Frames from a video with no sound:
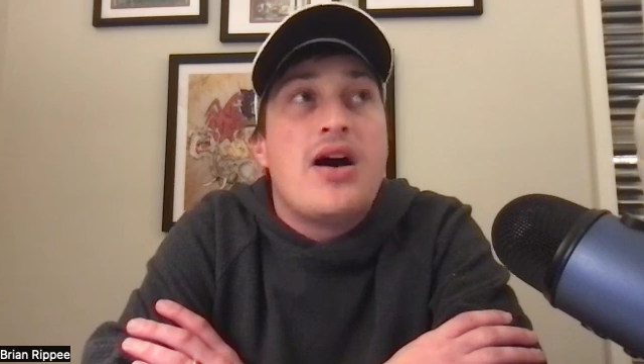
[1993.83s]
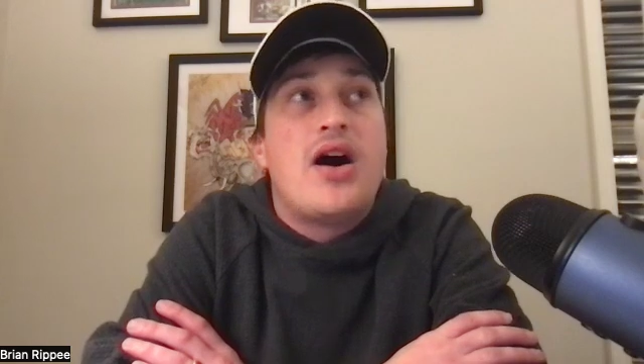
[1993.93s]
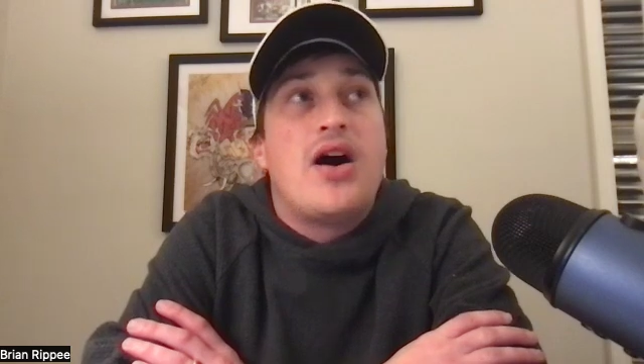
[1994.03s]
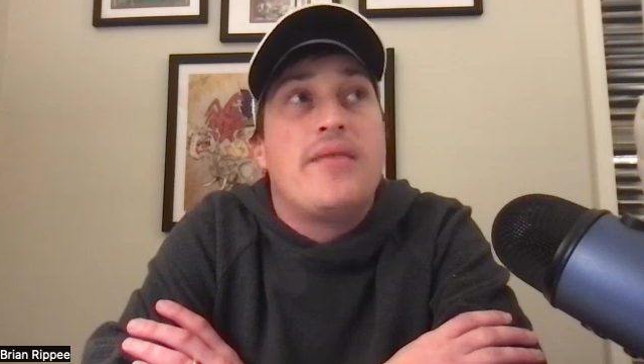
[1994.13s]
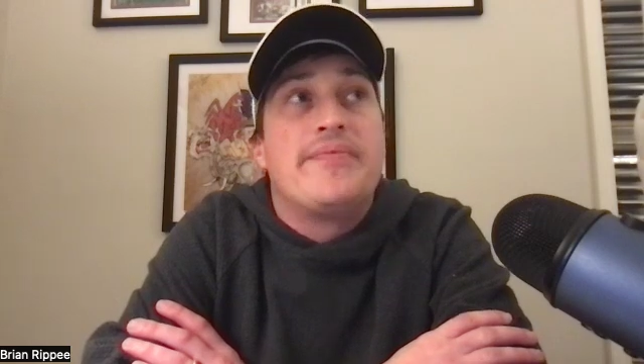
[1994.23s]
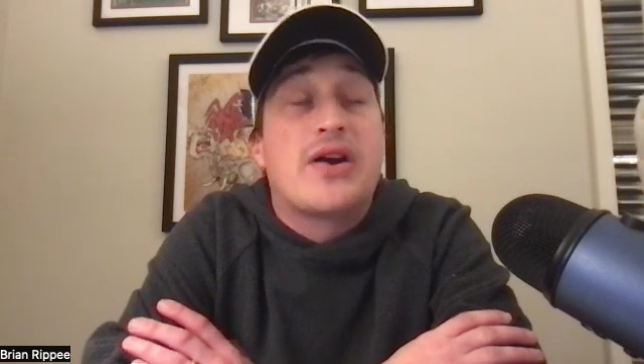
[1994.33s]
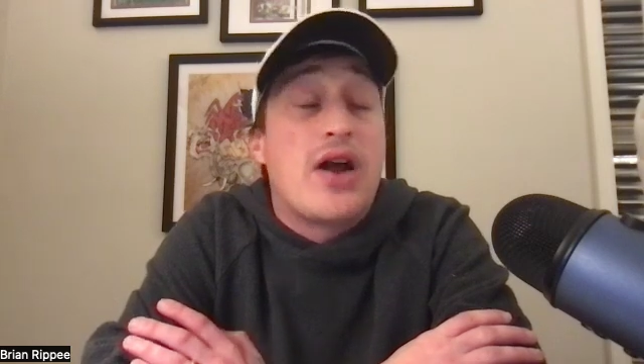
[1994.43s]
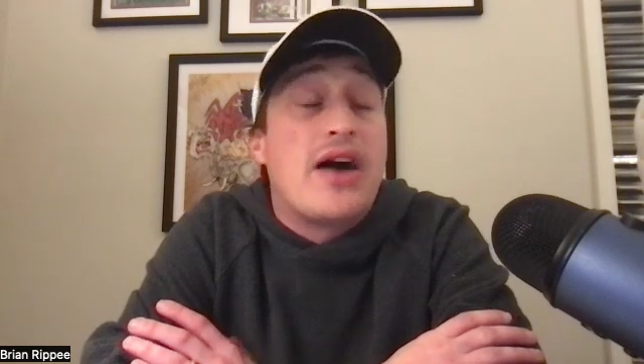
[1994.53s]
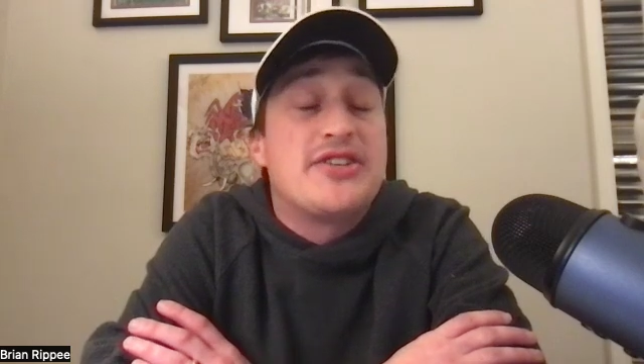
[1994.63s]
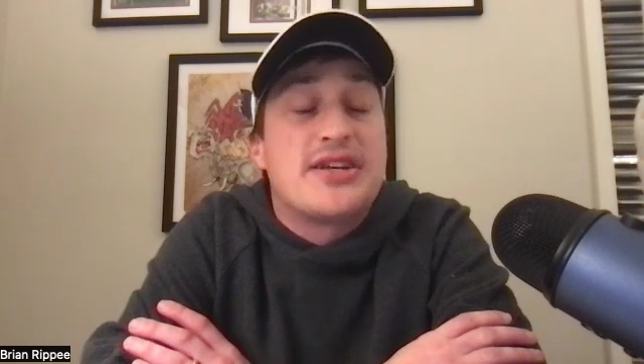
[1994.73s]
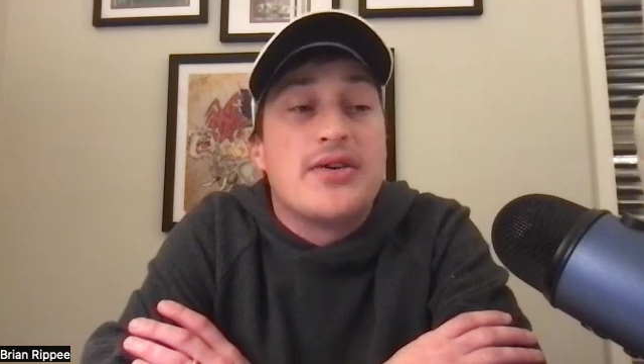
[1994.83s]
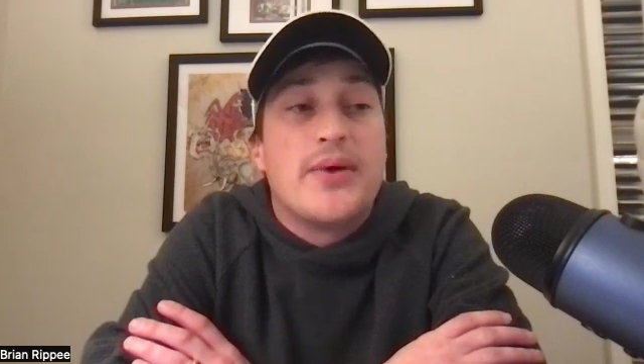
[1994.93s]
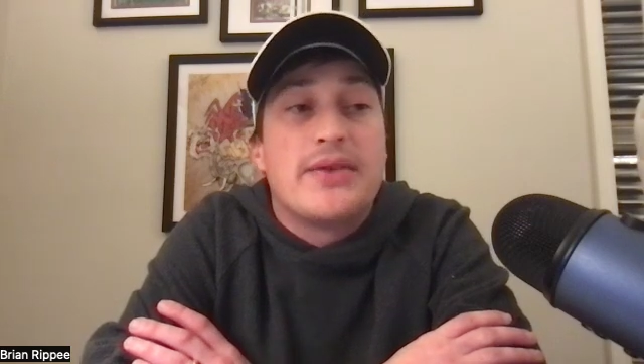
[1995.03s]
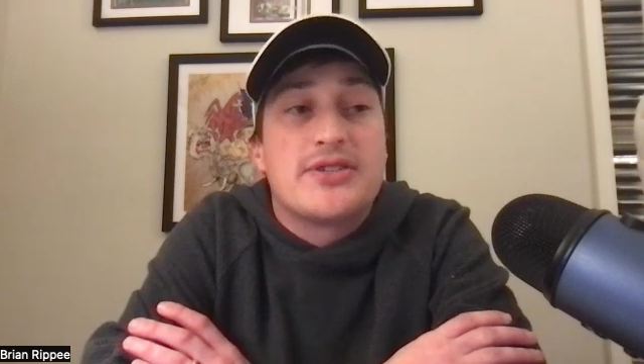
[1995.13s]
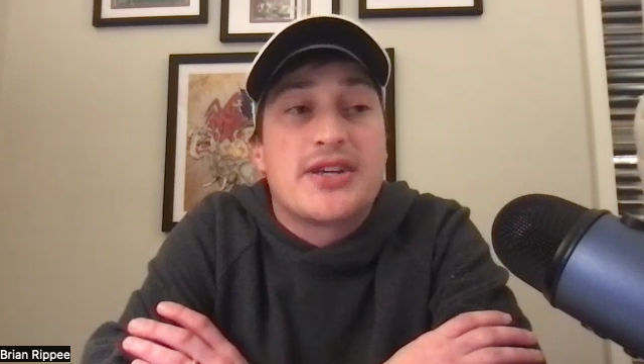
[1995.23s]
Or obviously a
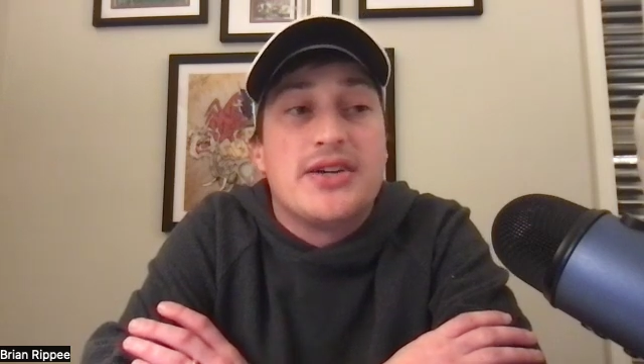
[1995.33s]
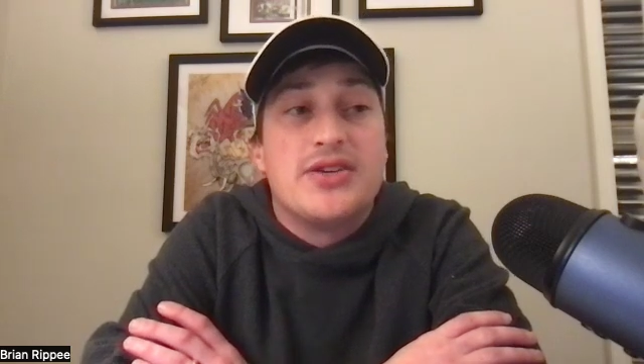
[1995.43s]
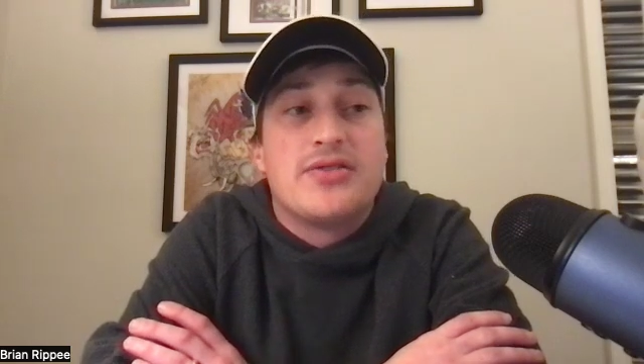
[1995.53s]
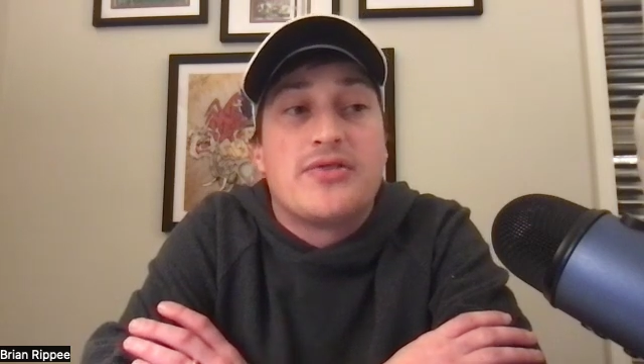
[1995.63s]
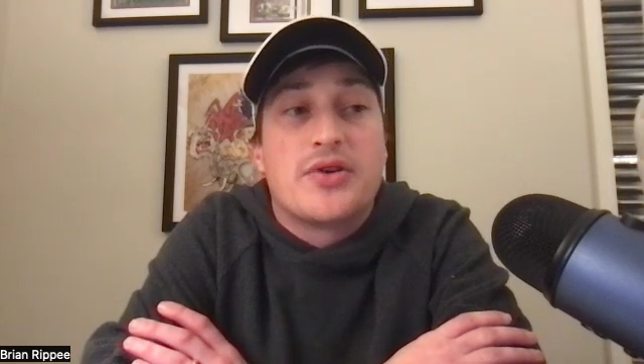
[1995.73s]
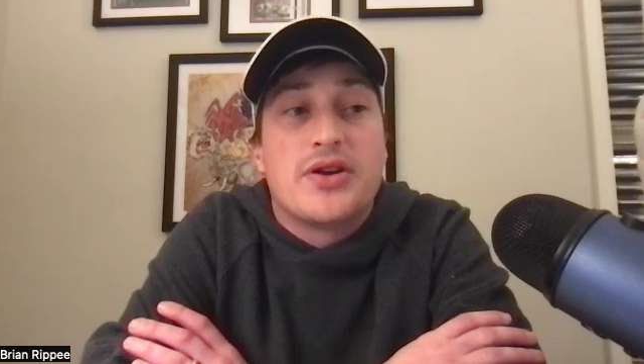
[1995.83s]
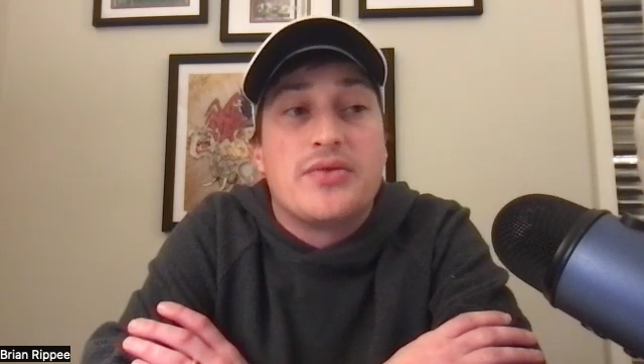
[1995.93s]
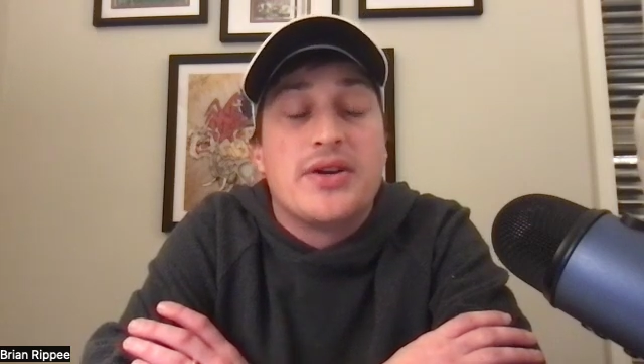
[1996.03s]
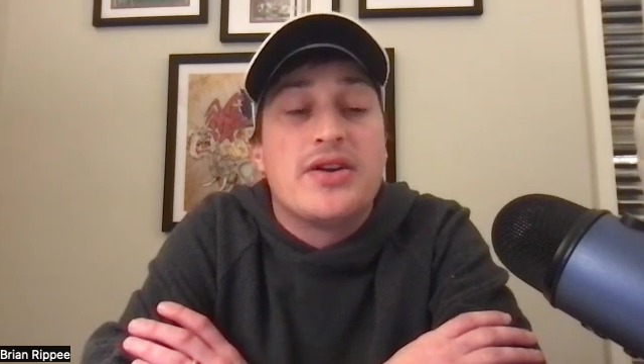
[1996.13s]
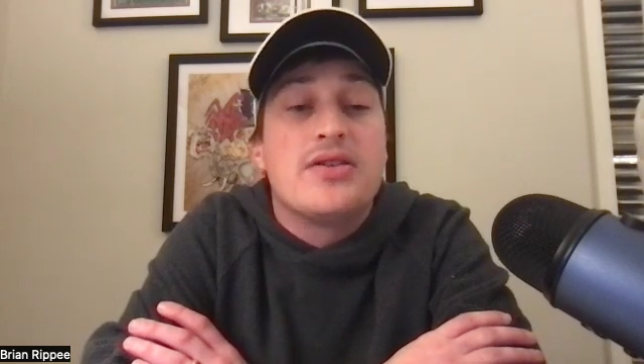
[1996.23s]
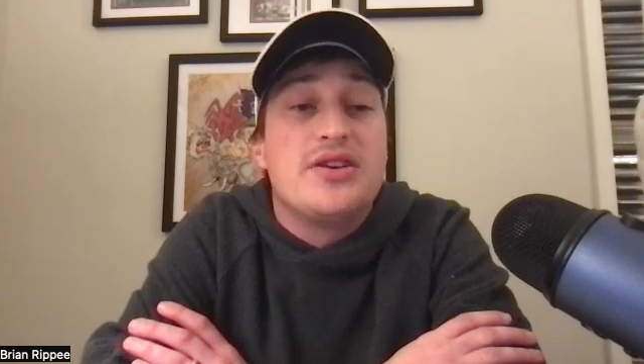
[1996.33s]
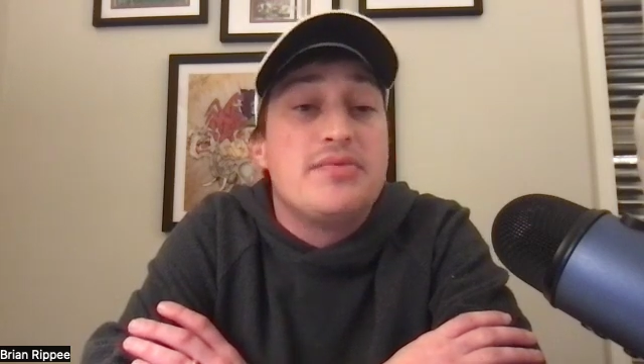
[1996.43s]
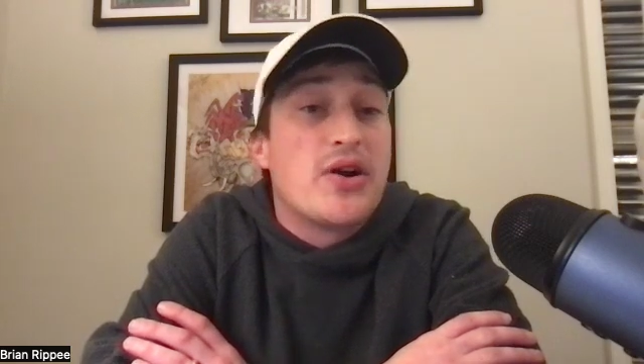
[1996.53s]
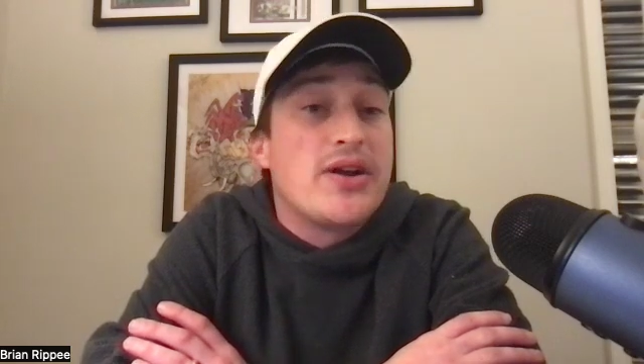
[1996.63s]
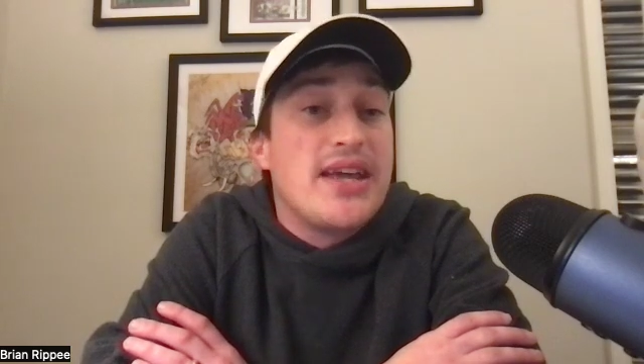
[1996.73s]
win was going to do it for you. When you
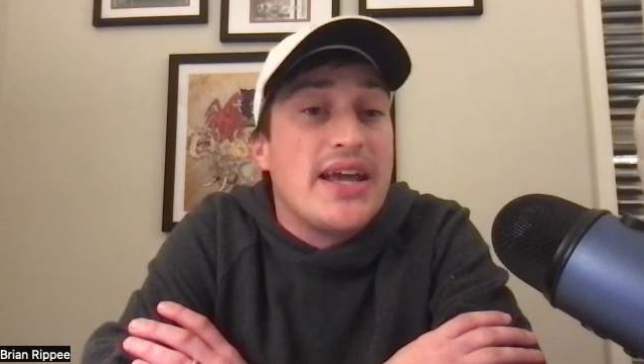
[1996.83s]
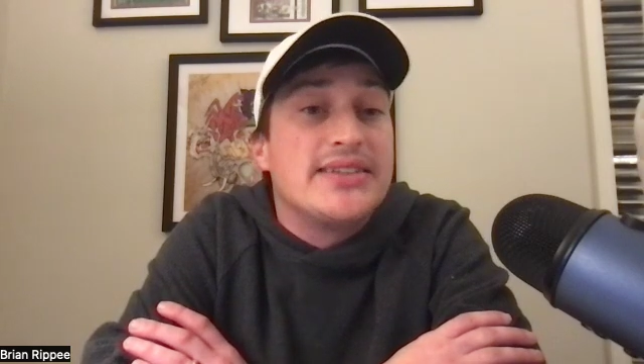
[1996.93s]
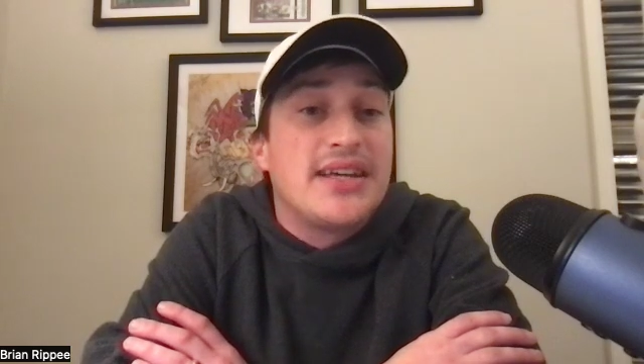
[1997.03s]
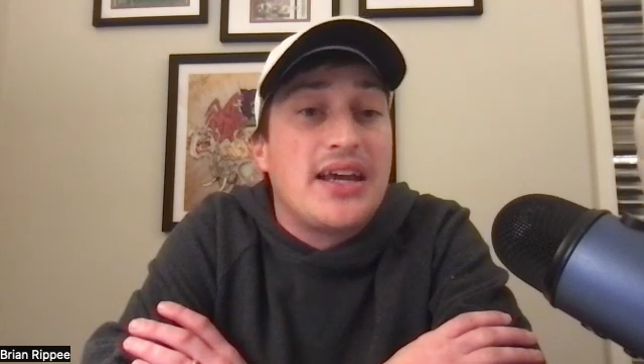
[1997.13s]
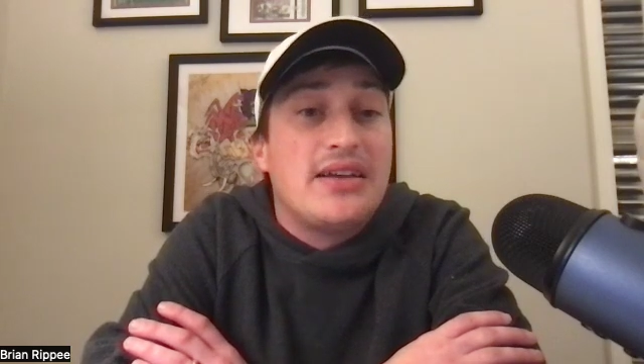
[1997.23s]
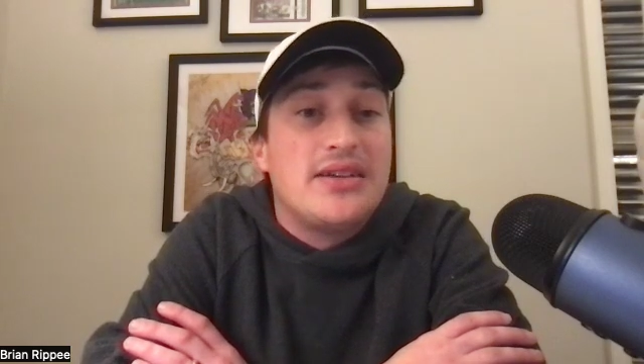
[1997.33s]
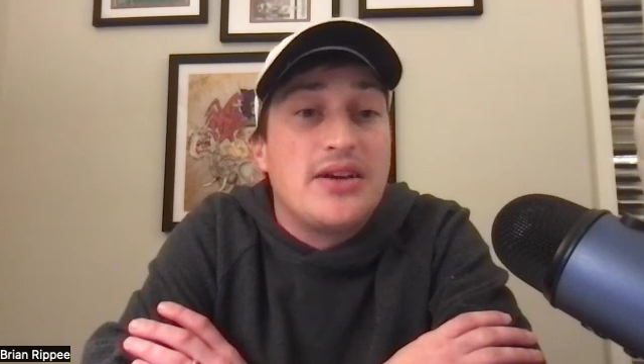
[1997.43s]
birdie 18,